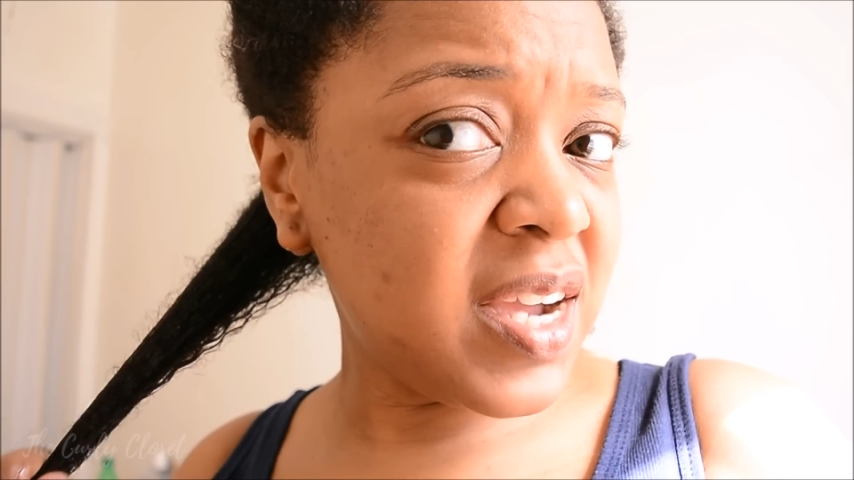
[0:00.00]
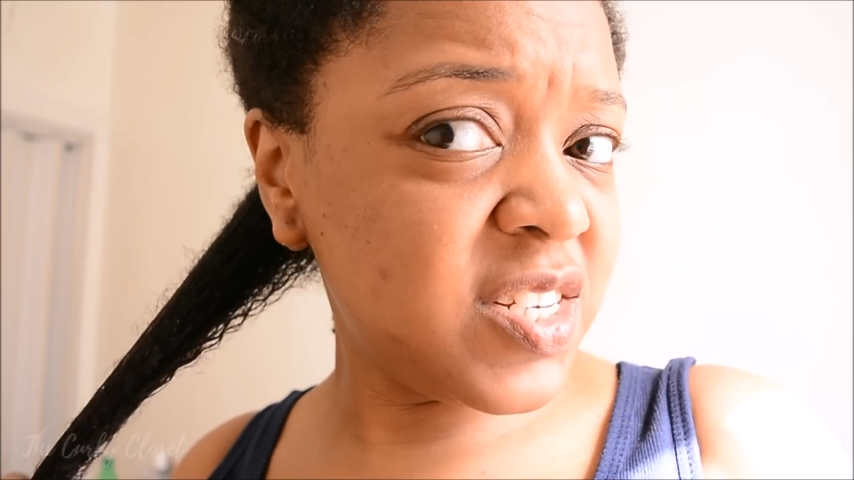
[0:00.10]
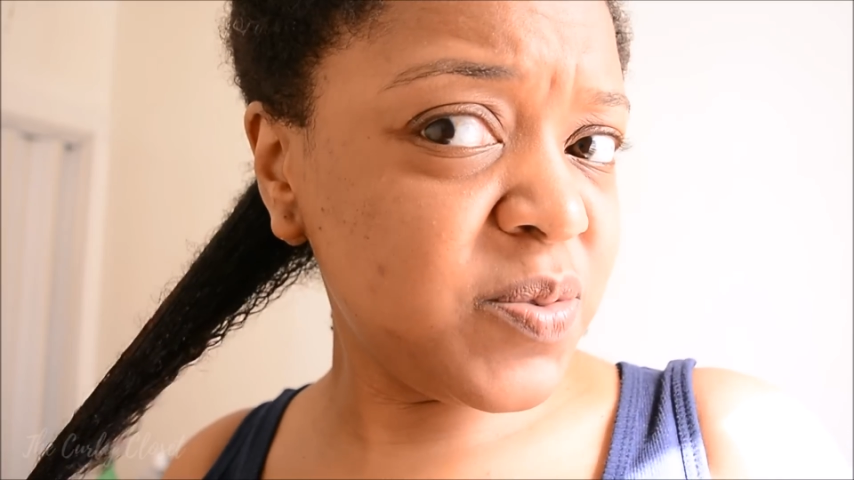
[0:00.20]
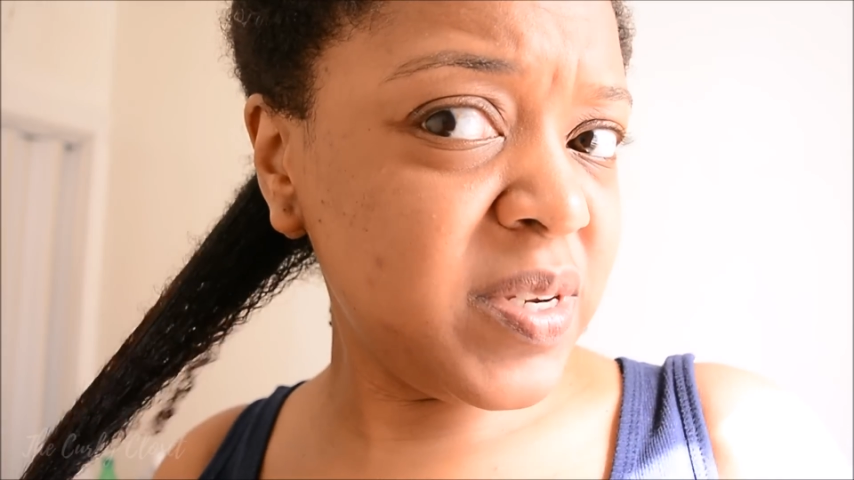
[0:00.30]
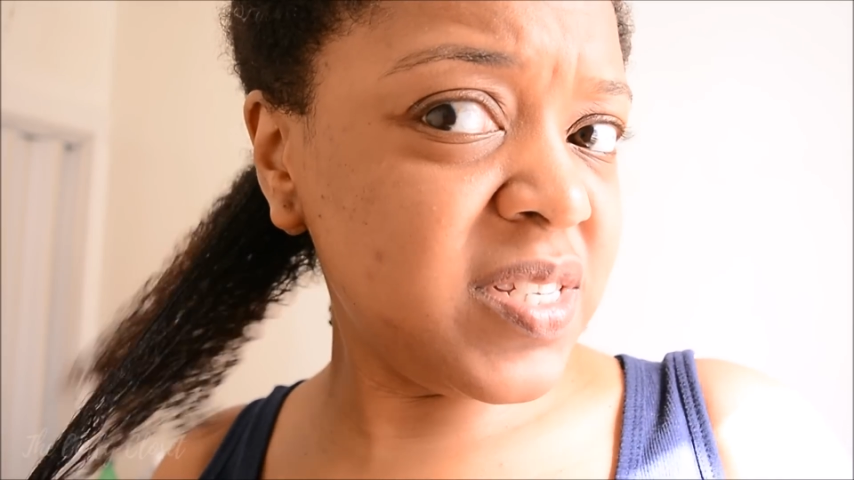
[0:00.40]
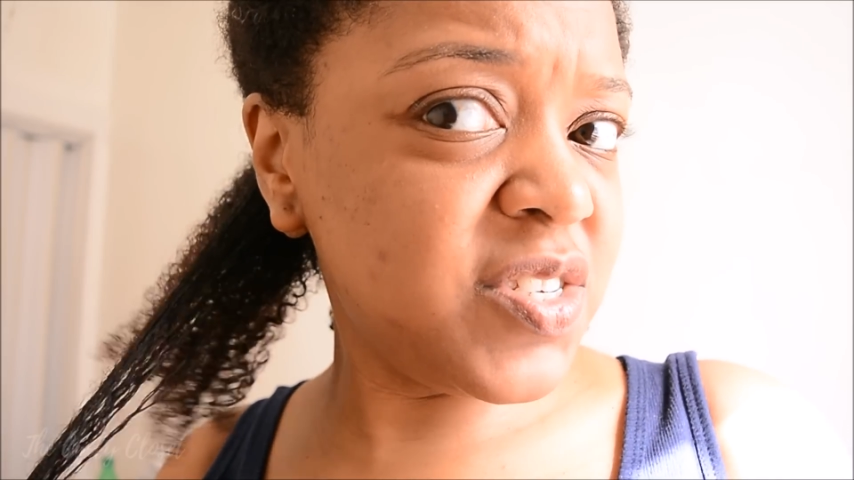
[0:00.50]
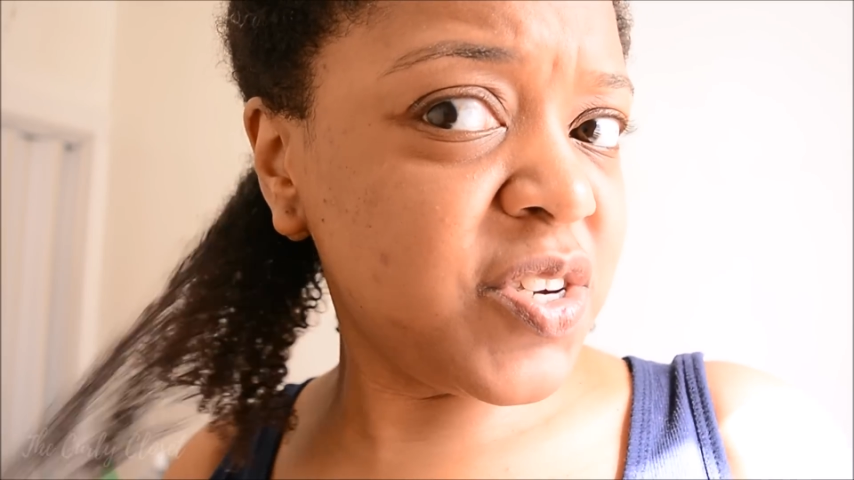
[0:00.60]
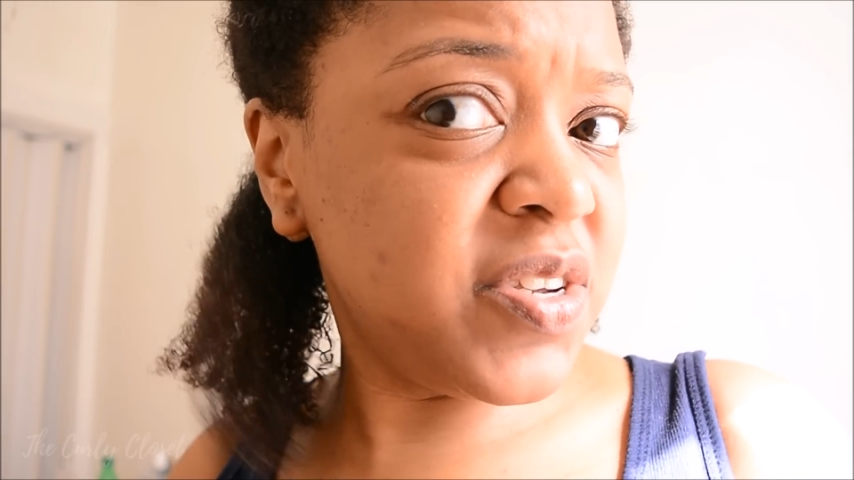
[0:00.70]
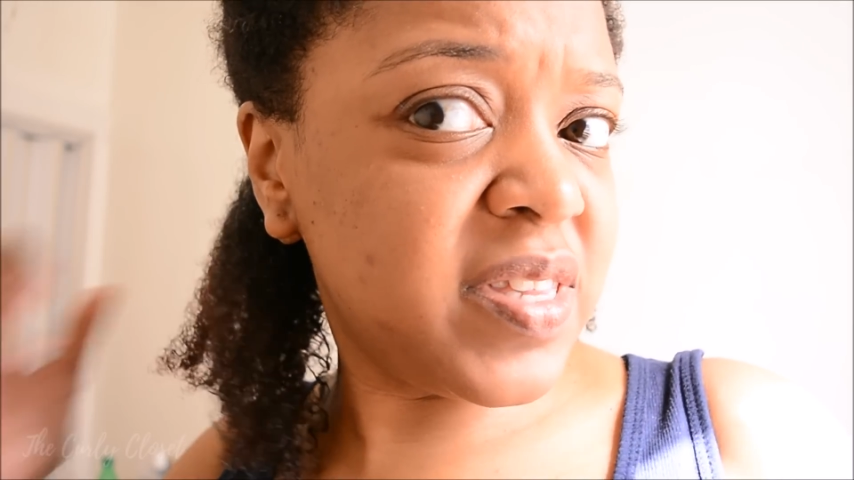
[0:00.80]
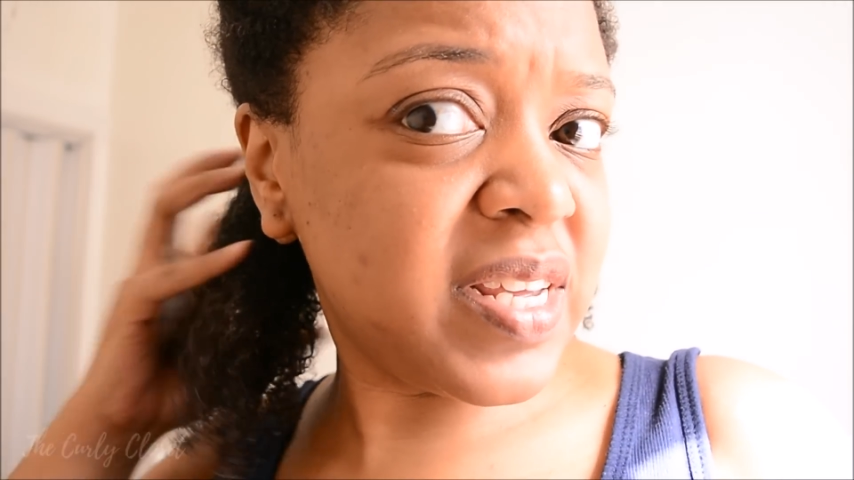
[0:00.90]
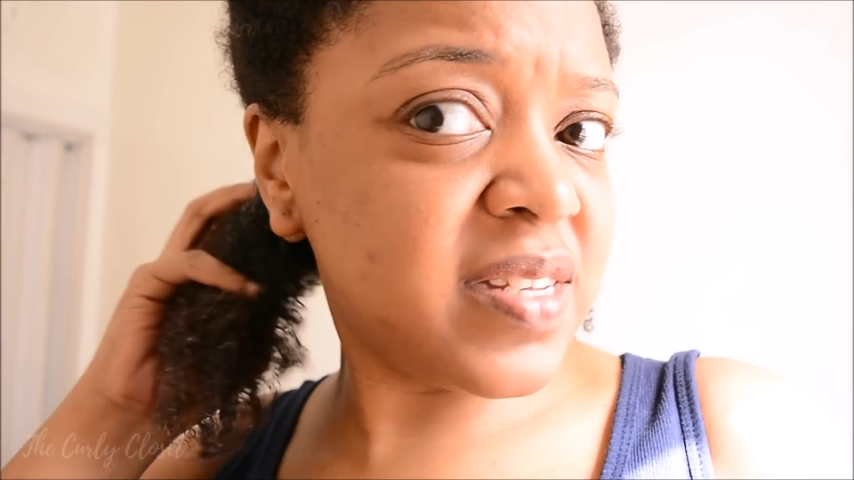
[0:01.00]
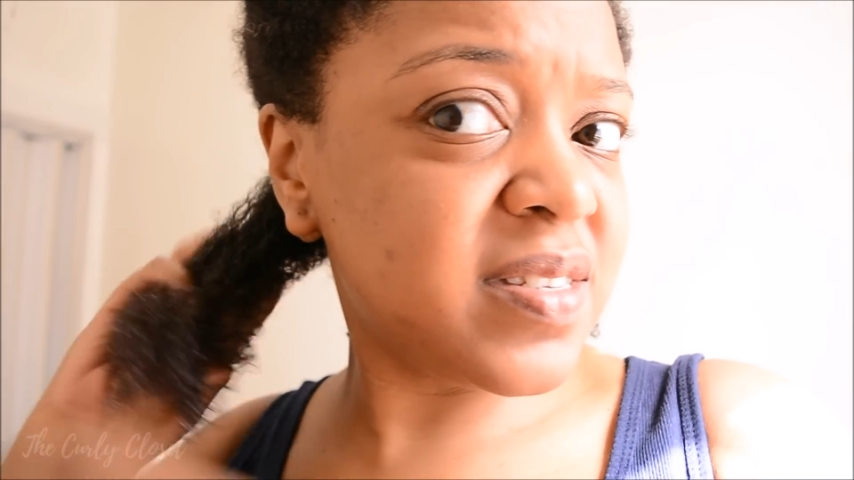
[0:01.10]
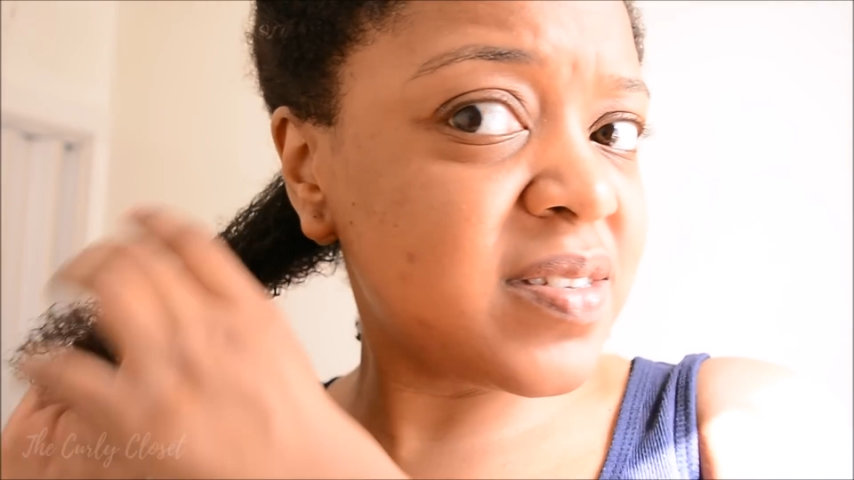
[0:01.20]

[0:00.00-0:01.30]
I just wanted to show you this.